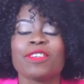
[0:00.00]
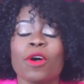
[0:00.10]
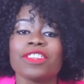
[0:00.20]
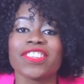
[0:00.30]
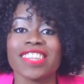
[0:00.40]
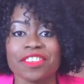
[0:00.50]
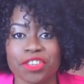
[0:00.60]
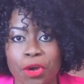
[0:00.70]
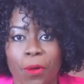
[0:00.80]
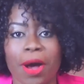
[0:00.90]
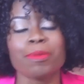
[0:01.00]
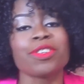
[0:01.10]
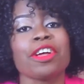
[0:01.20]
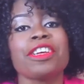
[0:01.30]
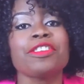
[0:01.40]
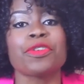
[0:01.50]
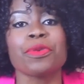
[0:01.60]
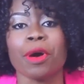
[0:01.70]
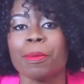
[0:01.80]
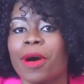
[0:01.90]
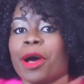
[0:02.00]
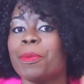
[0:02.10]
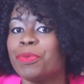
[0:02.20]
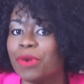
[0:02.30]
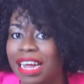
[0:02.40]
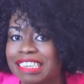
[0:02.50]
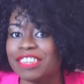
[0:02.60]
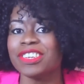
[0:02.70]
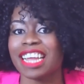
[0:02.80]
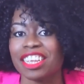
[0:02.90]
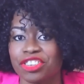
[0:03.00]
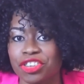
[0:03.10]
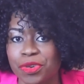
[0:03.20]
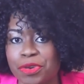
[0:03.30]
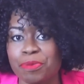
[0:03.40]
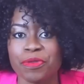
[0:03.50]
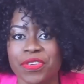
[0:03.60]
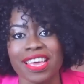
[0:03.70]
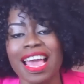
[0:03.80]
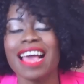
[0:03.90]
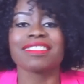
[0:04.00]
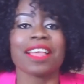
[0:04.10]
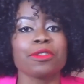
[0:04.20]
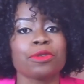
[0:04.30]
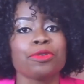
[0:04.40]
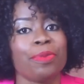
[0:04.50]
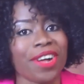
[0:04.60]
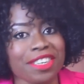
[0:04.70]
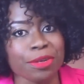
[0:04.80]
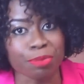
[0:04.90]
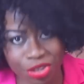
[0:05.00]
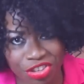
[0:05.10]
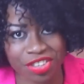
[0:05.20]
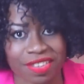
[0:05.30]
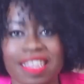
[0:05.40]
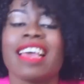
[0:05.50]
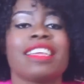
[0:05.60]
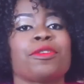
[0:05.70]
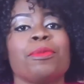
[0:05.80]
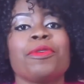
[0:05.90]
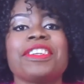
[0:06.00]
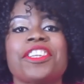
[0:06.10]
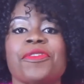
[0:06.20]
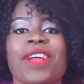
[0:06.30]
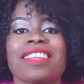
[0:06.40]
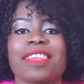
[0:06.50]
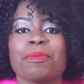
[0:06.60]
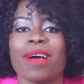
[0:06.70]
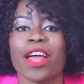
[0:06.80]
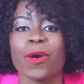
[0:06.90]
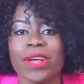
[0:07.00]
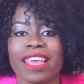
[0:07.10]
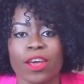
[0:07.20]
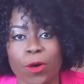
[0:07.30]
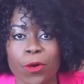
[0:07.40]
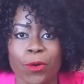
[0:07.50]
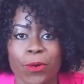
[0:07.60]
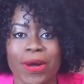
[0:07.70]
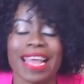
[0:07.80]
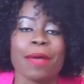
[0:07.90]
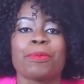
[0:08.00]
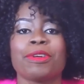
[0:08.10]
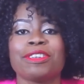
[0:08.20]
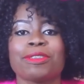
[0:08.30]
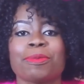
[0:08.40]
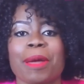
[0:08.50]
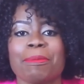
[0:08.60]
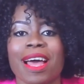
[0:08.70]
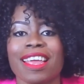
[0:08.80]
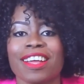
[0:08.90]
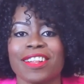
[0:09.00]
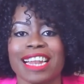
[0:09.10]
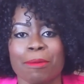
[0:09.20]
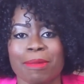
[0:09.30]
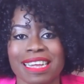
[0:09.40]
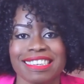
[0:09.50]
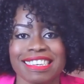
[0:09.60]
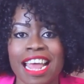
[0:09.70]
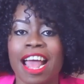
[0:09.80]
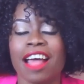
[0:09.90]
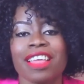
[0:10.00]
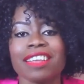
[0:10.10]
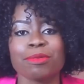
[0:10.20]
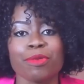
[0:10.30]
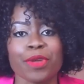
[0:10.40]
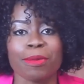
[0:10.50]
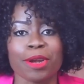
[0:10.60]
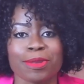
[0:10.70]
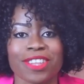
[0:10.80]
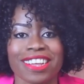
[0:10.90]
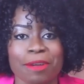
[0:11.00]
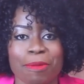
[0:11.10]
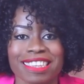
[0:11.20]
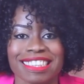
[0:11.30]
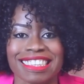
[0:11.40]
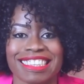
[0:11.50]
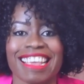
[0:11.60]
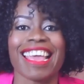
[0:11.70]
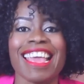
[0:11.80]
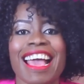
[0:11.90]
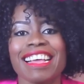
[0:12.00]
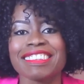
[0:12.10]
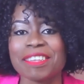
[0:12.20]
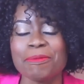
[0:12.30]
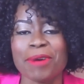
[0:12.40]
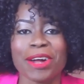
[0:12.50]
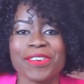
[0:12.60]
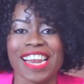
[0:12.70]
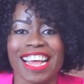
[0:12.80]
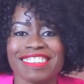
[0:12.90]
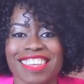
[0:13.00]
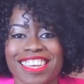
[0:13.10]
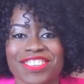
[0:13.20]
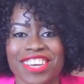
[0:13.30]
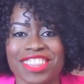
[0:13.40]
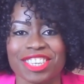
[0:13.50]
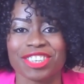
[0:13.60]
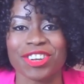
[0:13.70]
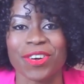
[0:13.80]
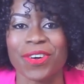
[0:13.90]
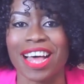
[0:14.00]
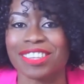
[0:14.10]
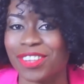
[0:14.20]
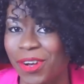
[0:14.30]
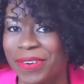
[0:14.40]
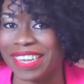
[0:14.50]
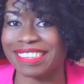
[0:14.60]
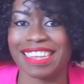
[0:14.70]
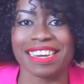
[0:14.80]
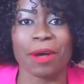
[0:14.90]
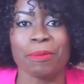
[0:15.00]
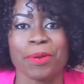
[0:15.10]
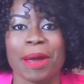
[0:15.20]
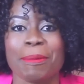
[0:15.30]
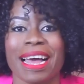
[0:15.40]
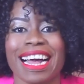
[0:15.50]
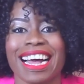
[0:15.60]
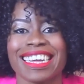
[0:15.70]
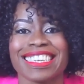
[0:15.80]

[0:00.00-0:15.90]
So on today's show, I'll be talking to you about a brand new Nigerian movie titled Burning Bridges. It's a movie directed by Ivie Okujaye and produced by Michael Amadi. That's the movie I'm going to be talking about today. Sit back, relax, enjoy the show as always, and I'll be right back.